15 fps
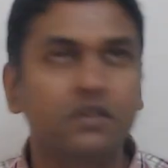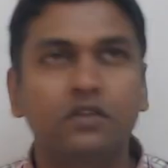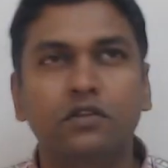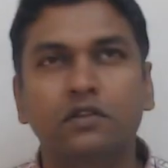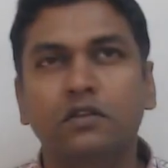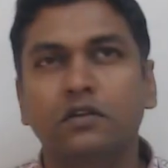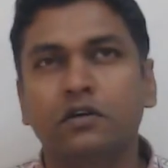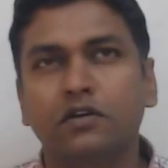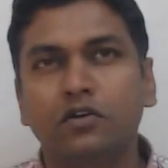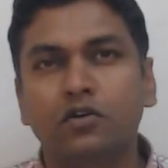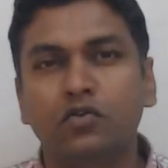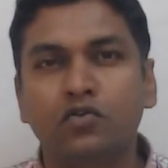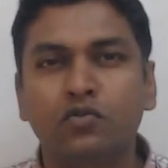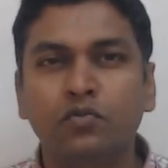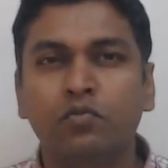the
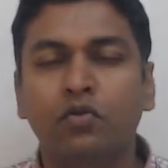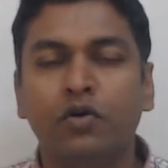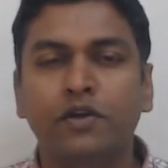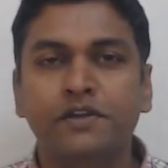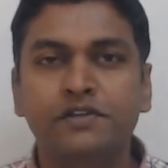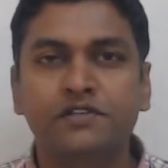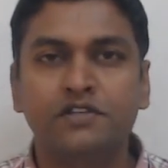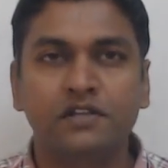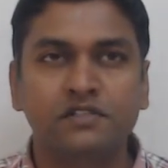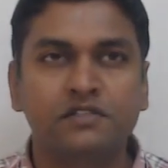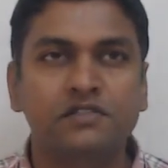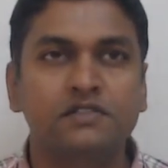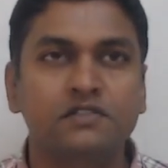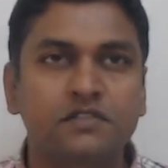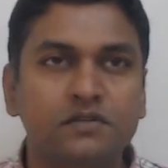2 point charge
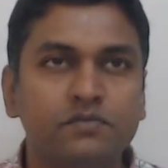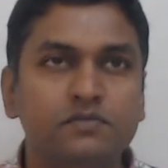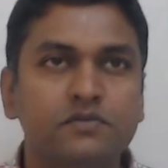systems,